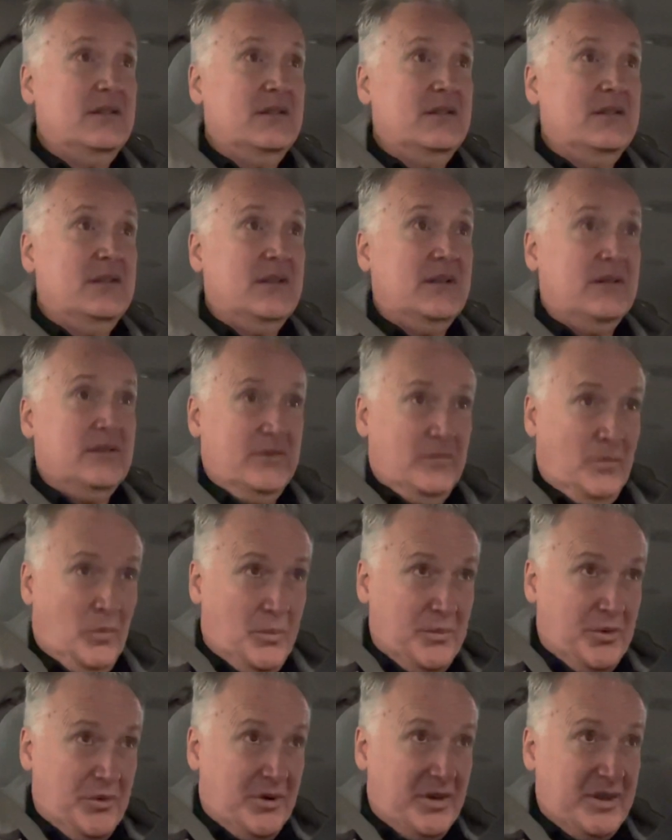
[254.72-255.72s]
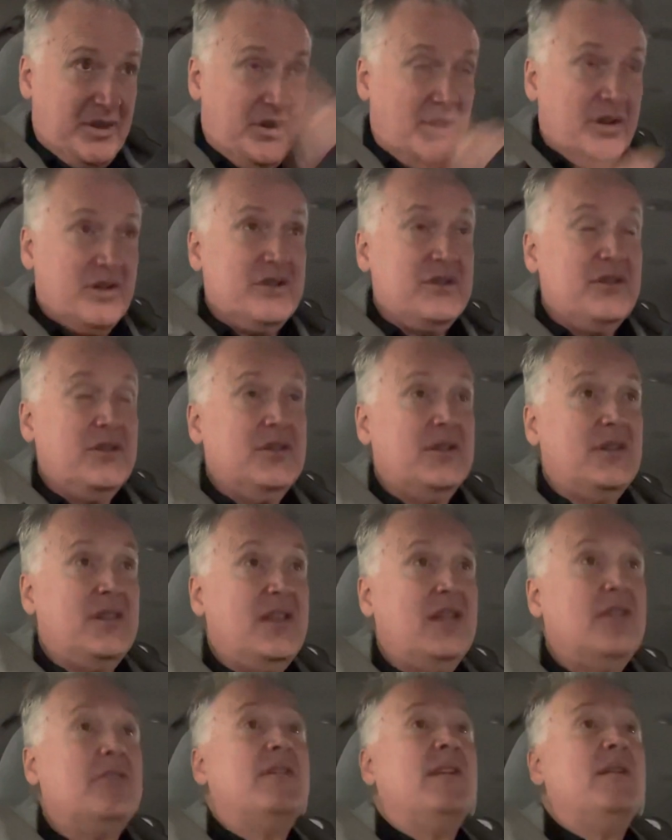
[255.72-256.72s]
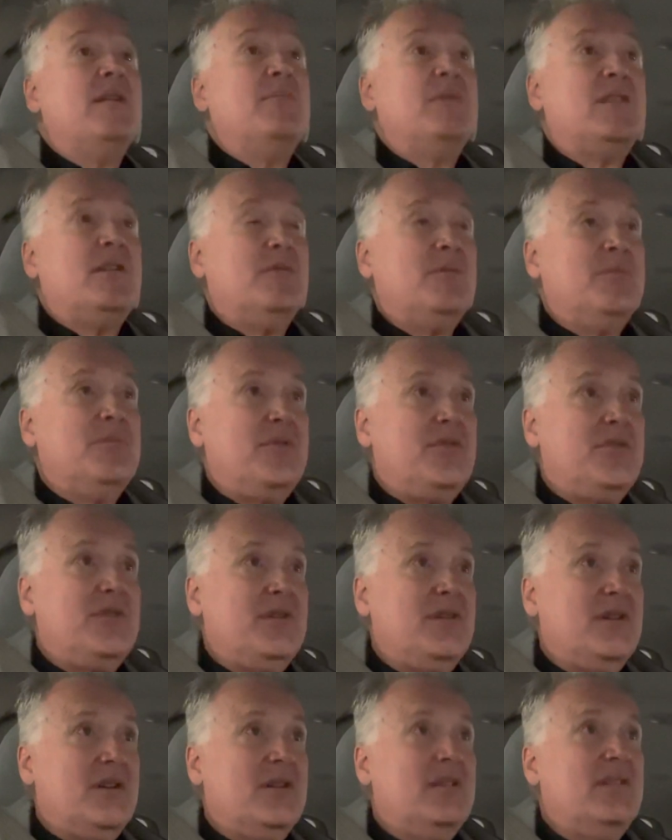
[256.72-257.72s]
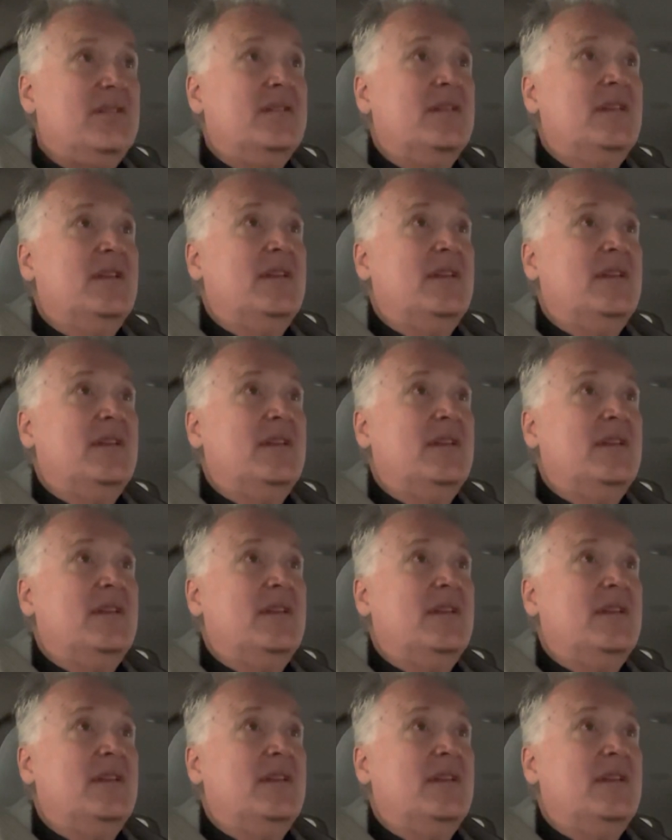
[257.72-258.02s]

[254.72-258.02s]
A woman right there, I could turn the thing around, but that wouldn't be very nice.